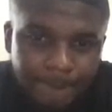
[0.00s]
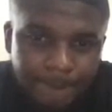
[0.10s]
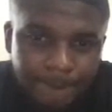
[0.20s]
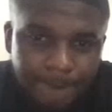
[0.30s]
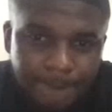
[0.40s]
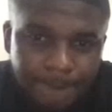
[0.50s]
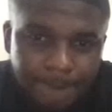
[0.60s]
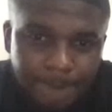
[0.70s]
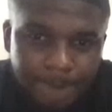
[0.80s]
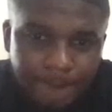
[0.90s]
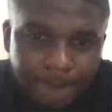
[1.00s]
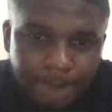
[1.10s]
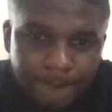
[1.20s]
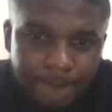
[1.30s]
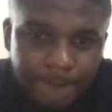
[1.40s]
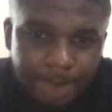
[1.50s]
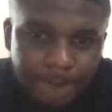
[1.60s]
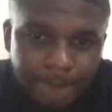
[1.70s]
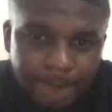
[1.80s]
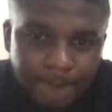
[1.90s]

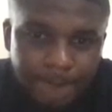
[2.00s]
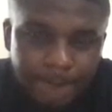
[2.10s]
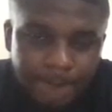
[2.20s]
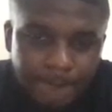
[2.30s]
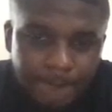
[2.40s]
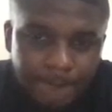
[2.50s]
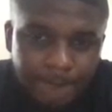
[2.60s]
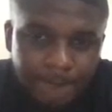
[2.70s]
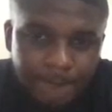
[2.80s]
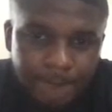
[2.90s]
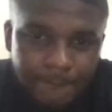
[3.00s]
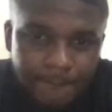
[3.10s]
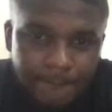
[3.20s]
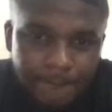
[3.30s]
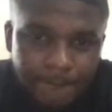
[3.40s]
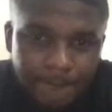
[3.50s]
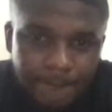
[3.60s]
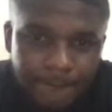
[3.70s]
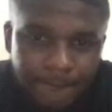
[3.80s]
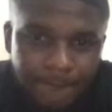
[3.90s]
This person isn't speaking.